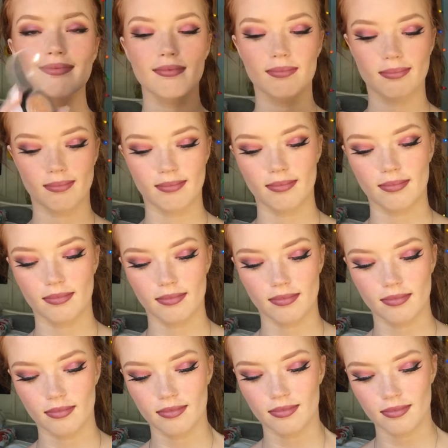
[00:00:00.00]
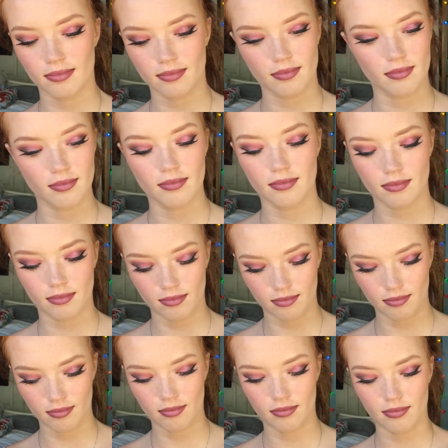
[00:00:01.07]
Using Laura Geller's Gilded Honey for
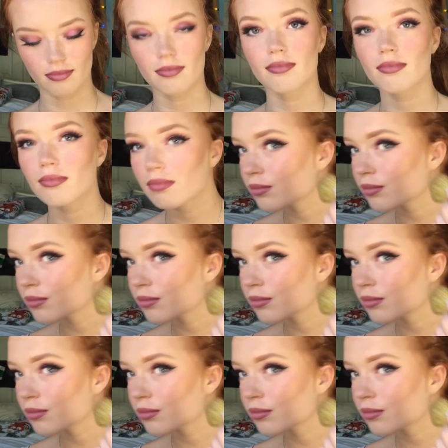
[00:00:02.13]
my highlight,